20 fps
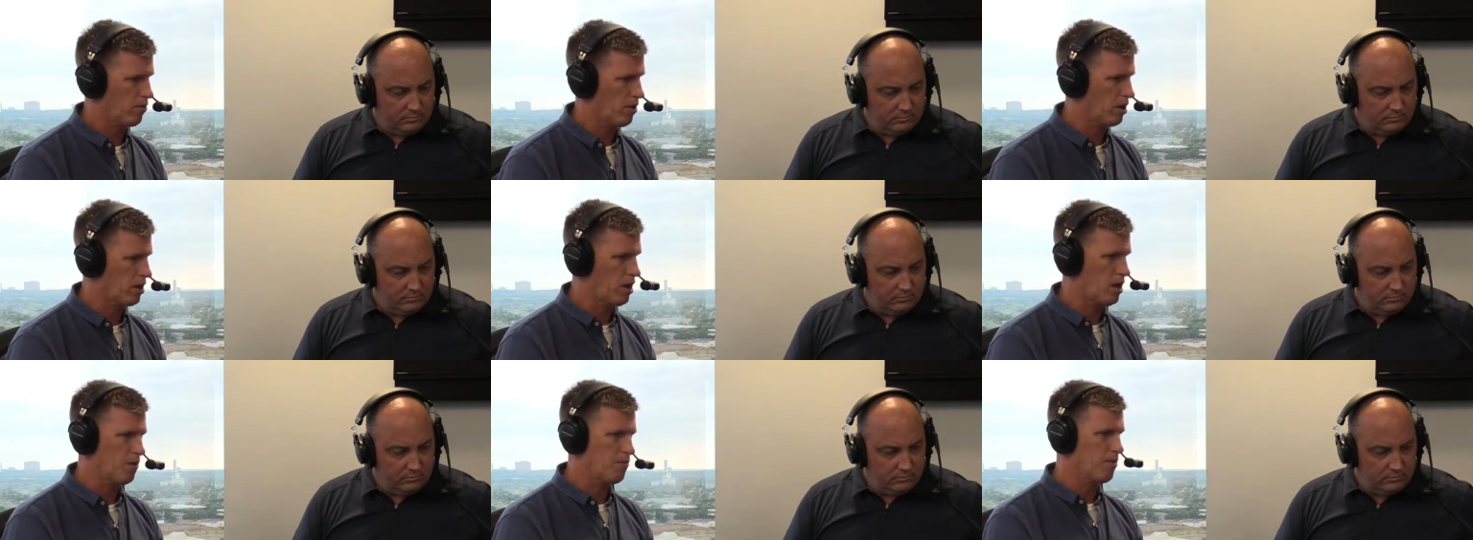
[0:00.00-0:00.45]

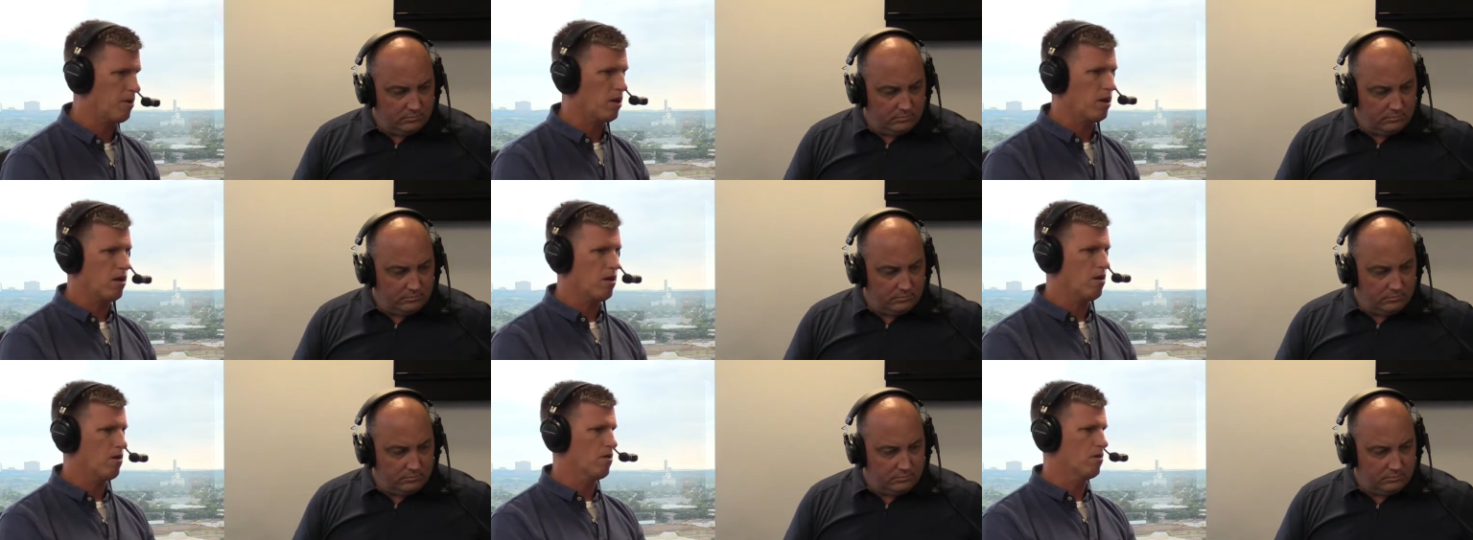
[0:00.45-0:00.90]
Speaker 1: What I can't
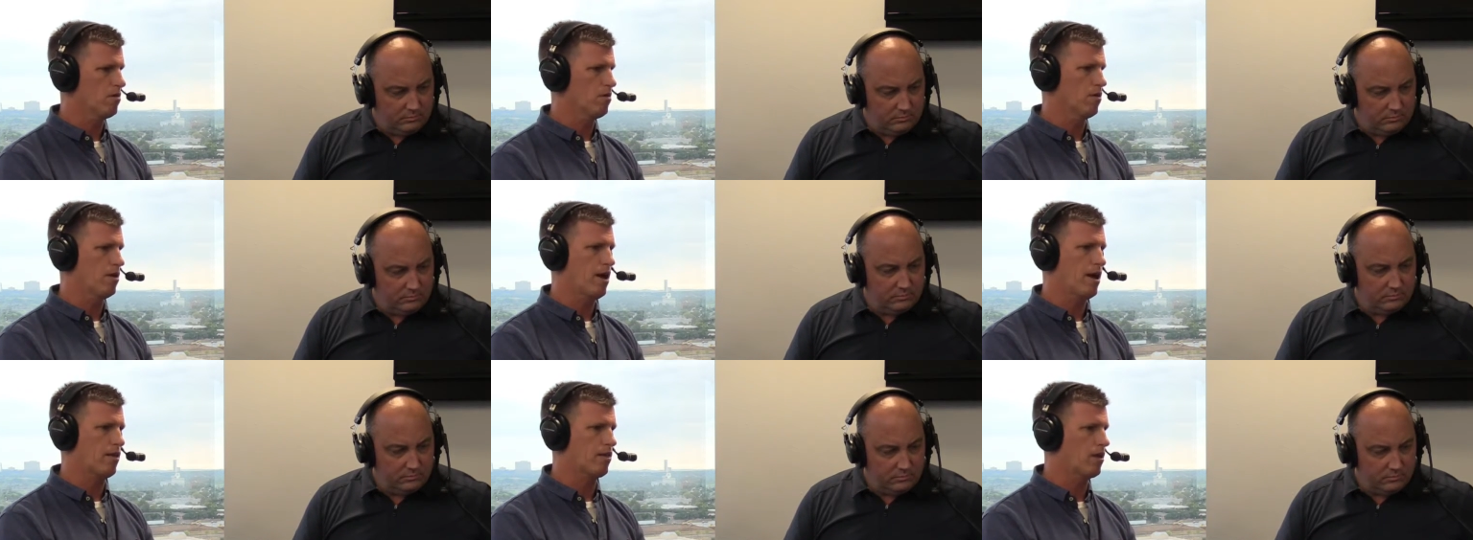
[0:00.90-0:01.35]
be here?" And
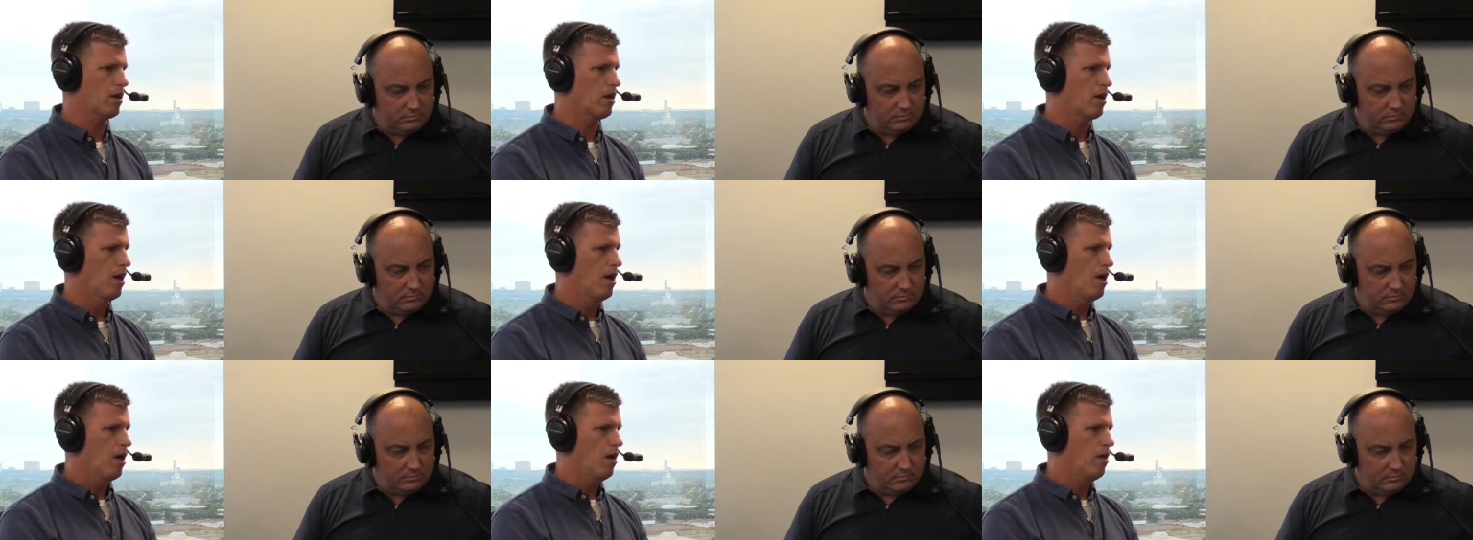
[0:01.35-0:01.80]
they're like,
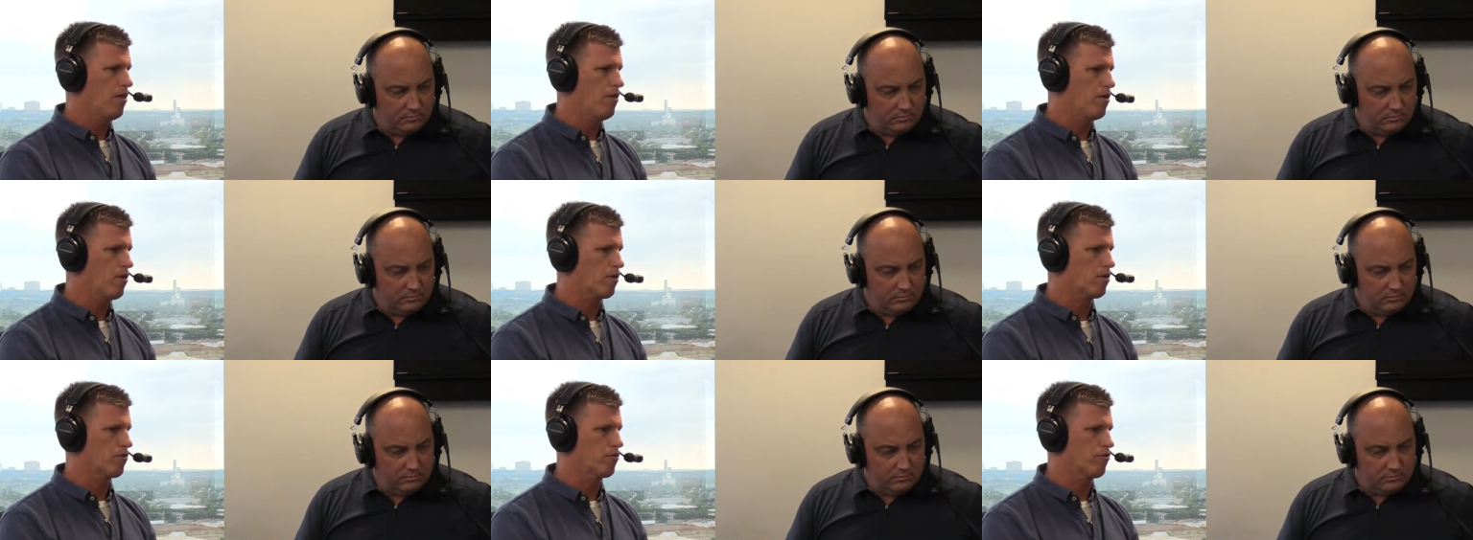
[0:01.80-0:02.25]
they
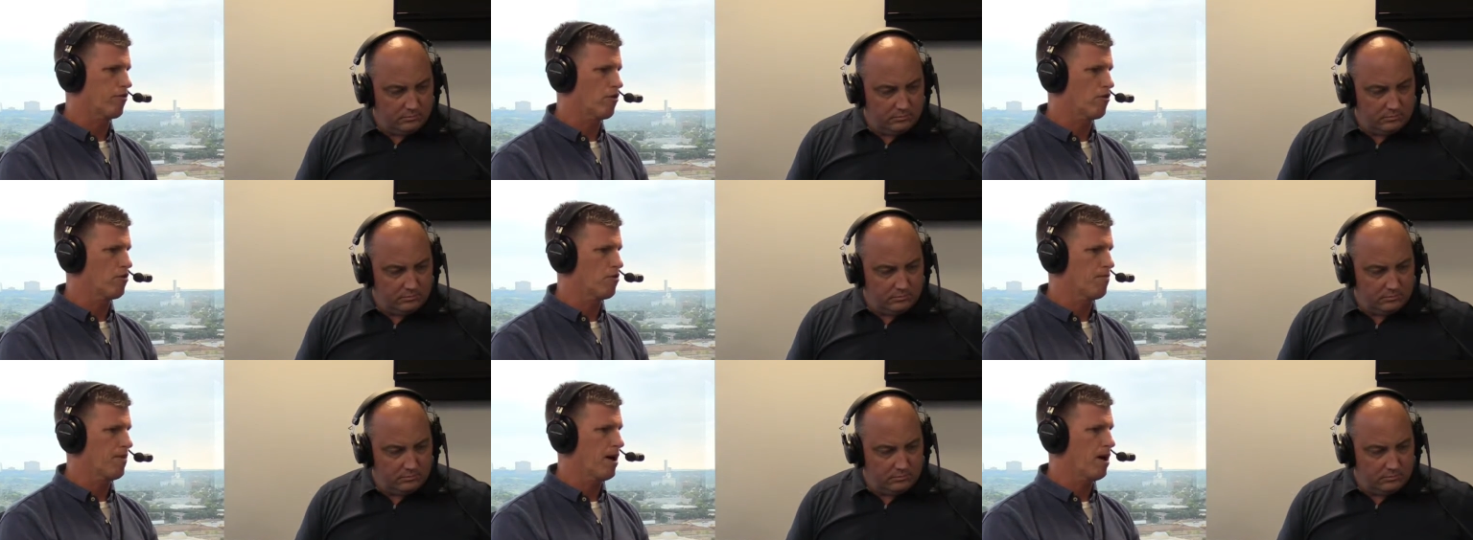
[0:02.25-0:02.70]
they're
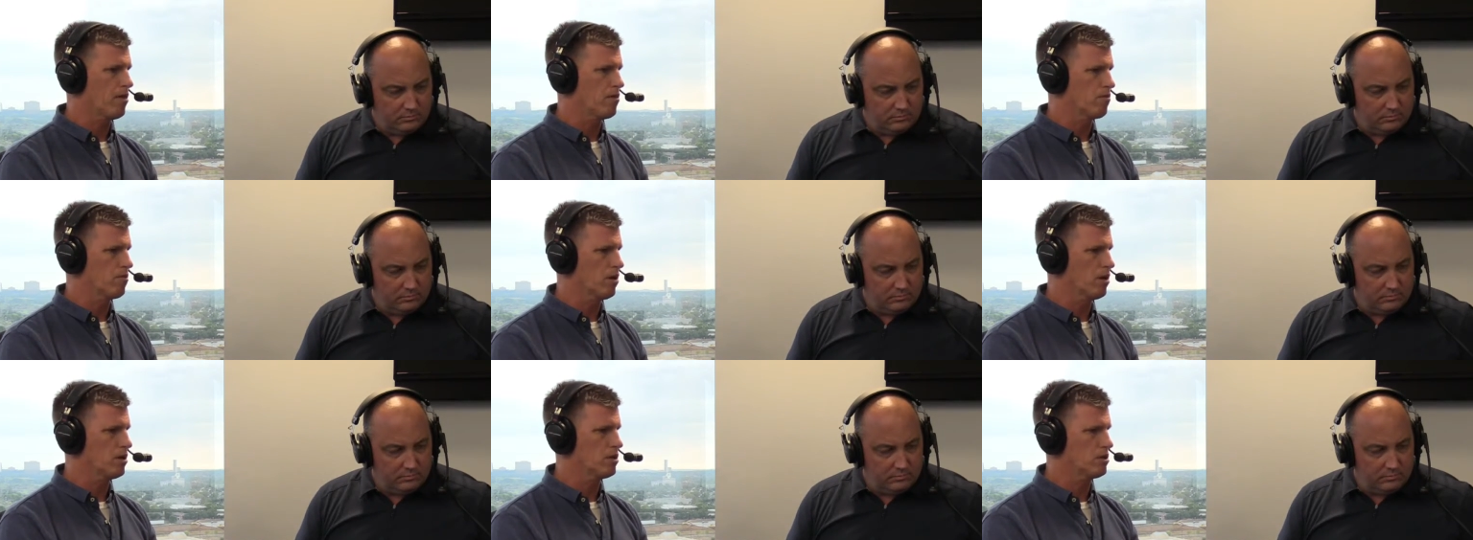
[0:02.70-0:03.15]
concerned about
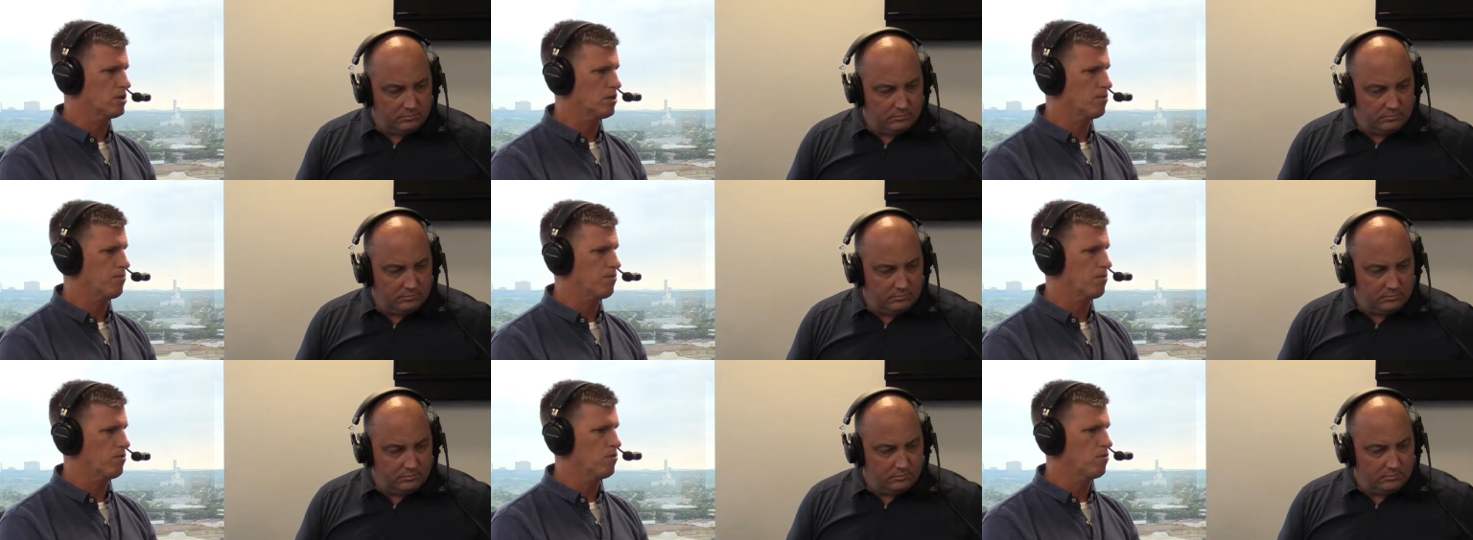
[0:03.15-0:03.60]
the
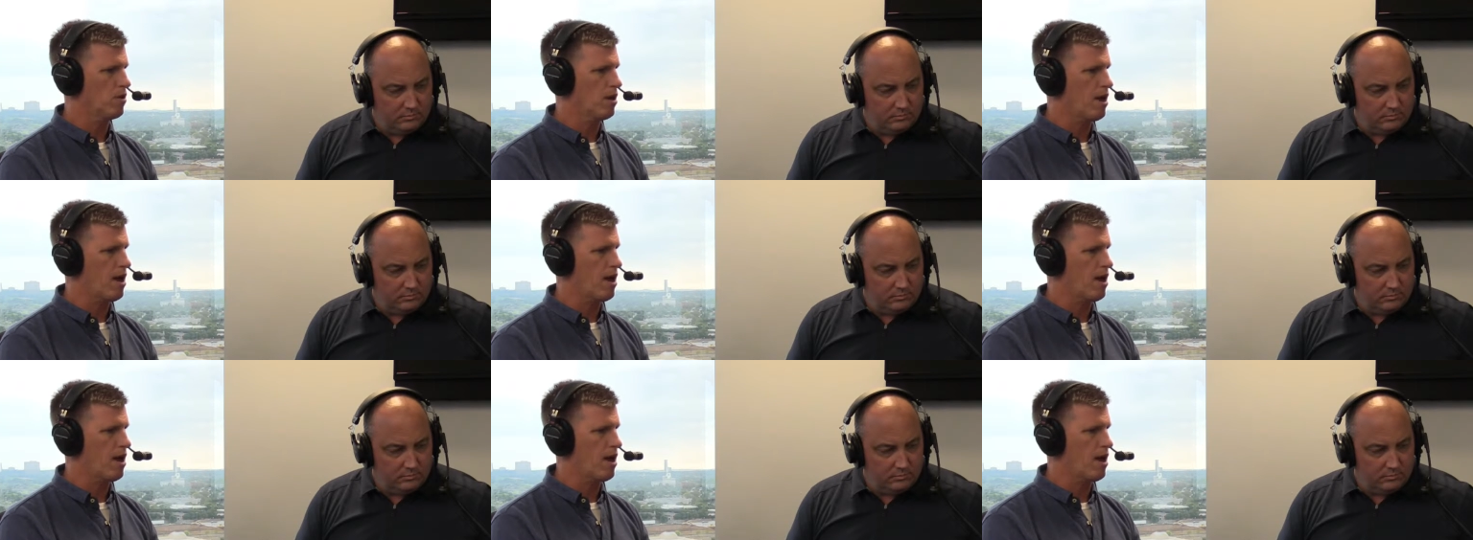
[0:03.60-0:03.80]
relationship you would